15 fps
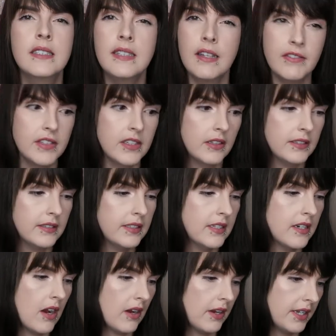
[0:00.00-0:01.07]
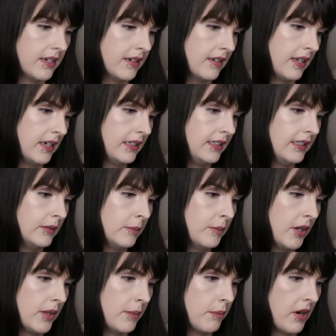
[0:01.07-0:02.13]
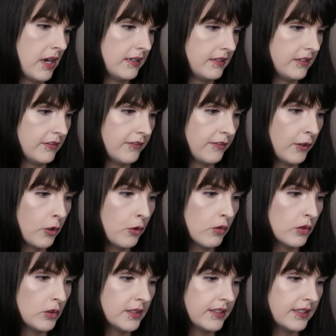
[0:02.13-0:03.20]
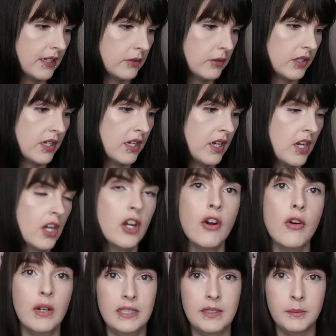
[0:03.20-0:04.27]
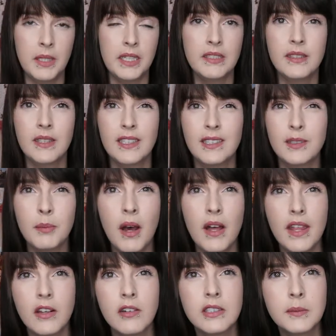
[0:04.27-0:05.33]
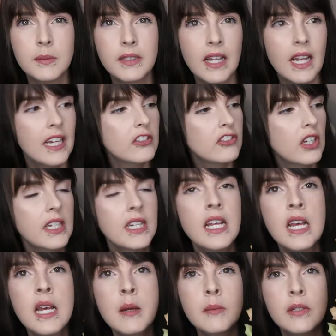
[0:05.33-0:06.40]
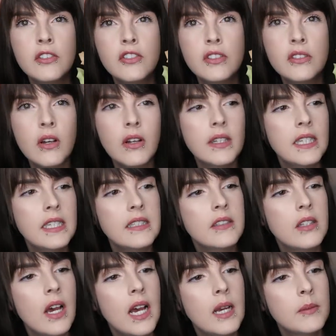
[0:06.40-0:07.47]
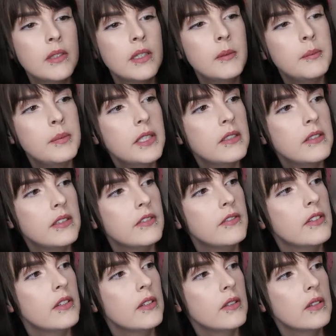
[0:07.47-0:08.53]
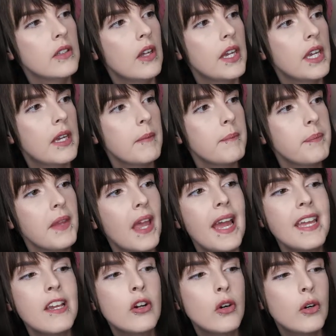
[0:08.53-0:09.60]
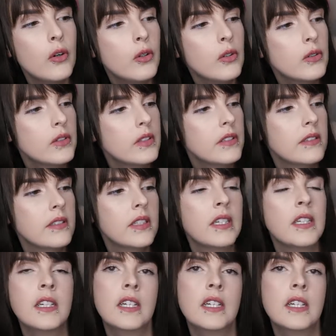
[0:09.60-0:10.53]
$7.99, and these are by the brand Floral Silk Christmas. So this is part of their Christmas collection. It's just got these absolutely beautiful like acorns